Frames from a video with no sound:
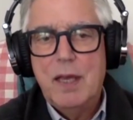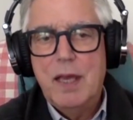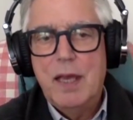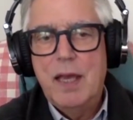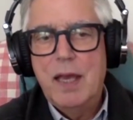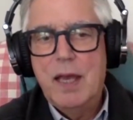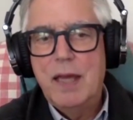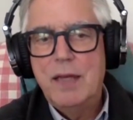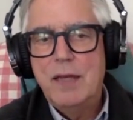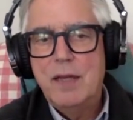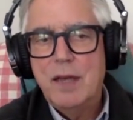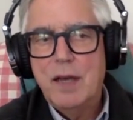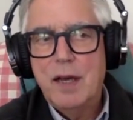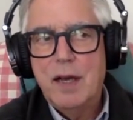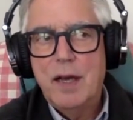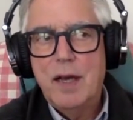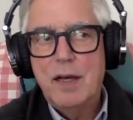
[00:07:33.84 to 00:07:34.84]
And
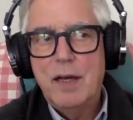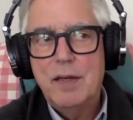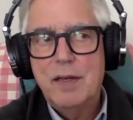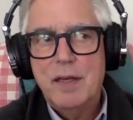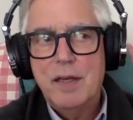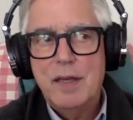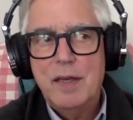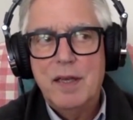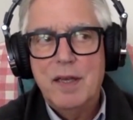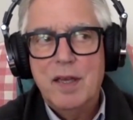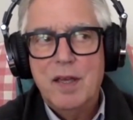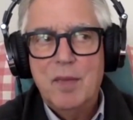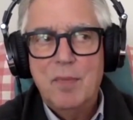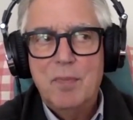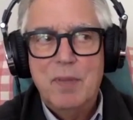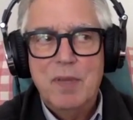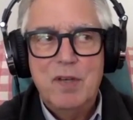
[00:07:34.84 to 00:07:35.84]
uh,
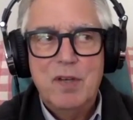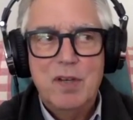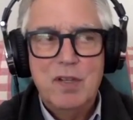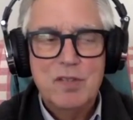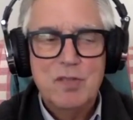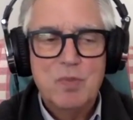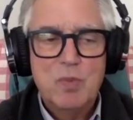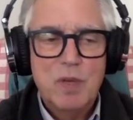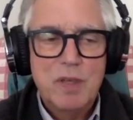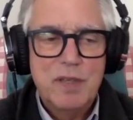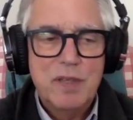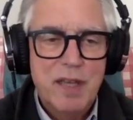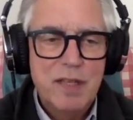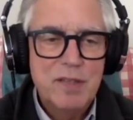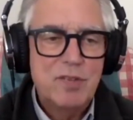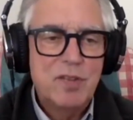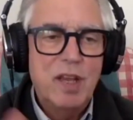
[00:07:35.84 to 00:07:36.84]
because what
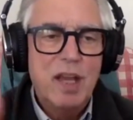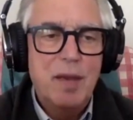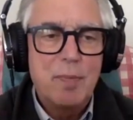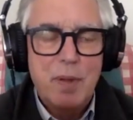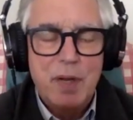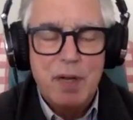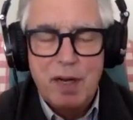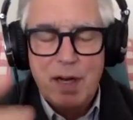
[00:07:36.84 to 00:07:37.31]
tends to happen,